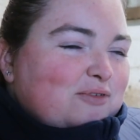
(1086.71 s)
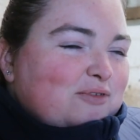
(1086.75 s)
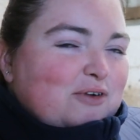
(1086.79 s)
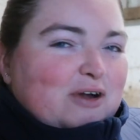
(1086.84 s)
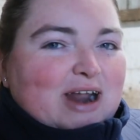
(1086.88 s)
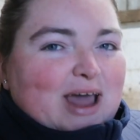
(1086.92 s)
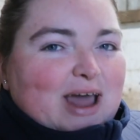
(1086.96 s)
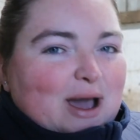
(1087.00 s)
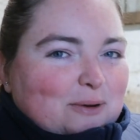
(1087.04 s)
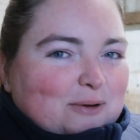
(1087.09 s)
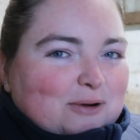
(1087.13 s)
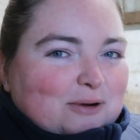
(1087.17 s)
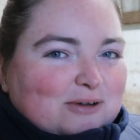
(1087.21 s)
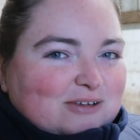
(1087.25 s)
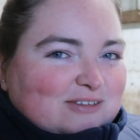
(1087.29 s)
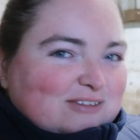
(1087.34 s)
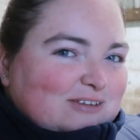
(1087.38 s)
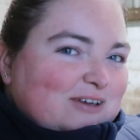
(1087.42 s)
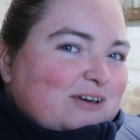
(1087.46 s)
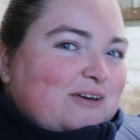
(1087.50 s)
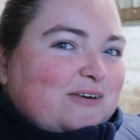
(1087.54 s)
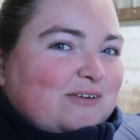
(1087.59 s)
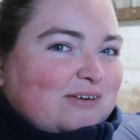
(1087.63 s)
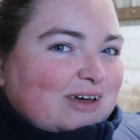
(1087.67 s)
for an hour or
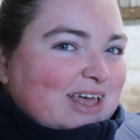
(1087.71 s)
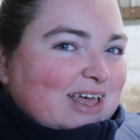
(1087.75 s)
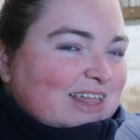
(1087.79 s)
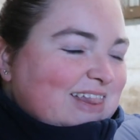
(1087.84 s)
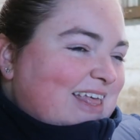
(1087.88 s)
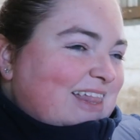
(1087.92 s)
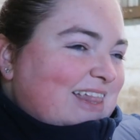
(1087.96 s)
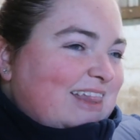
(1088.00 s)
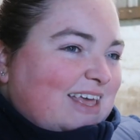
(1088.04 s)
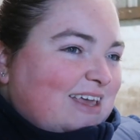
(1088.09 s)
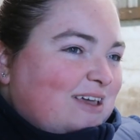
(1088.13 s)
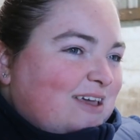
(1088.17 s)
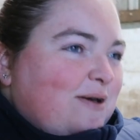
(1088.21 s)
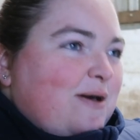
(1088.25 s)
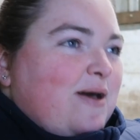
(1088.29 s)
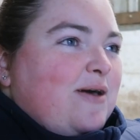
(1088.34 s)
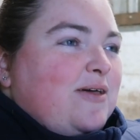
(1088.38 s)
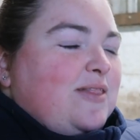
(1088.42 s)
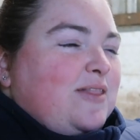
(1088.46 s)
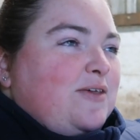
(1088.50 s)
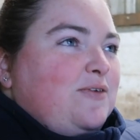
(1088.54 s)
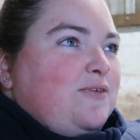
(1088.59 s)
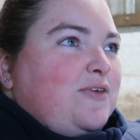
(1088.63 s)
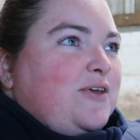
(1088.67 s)
so, and then they go
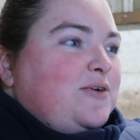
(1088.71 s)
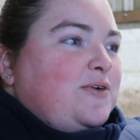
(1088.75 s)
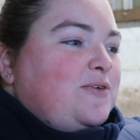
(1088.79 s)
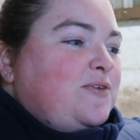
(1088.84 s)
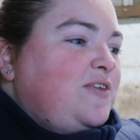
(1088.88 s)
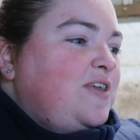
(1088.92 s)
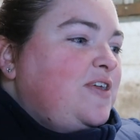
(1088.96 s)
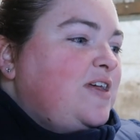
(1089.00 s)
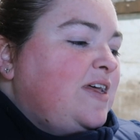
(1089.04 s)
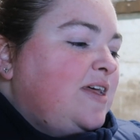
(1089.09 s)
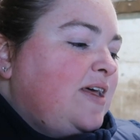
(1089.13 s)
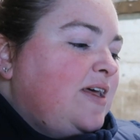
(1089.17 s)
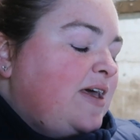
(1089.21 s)
out in the field.